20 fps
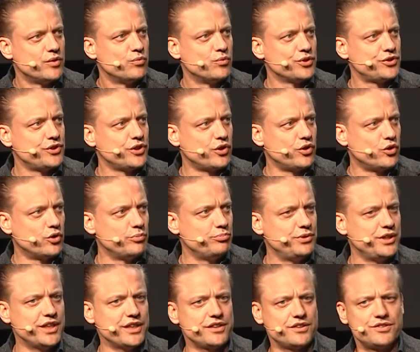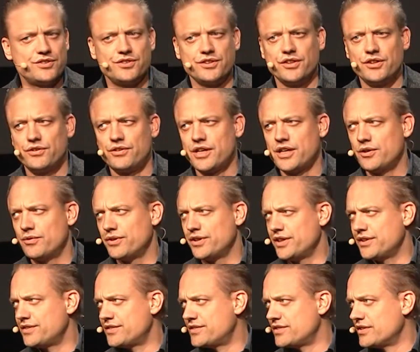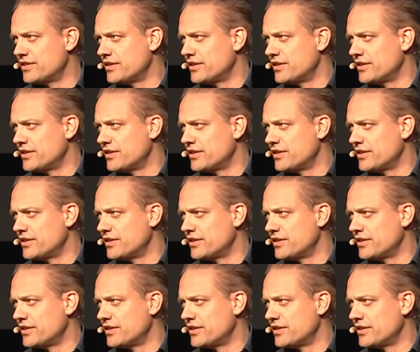what the objects around it